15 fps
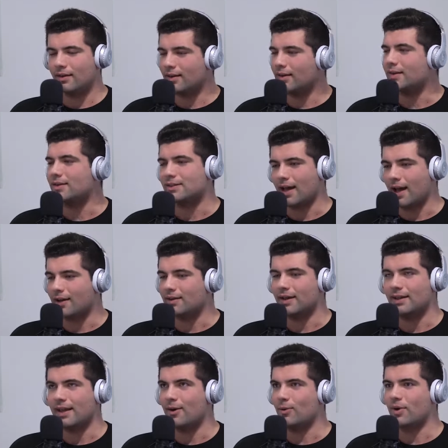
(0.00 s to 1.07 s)
Exactly,
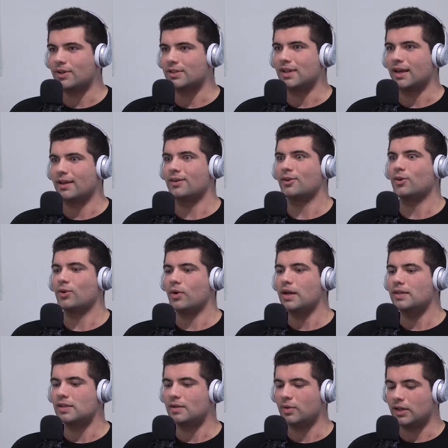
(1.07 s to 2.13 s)
and that works like
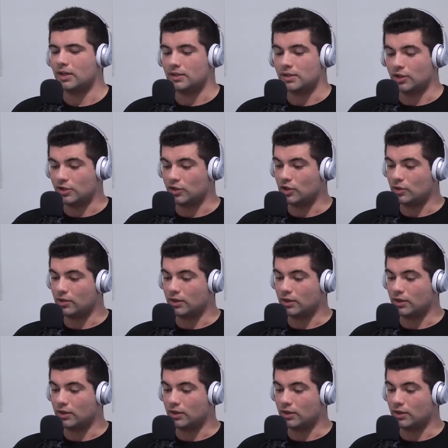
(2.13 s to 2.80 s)
crazy because the consumer.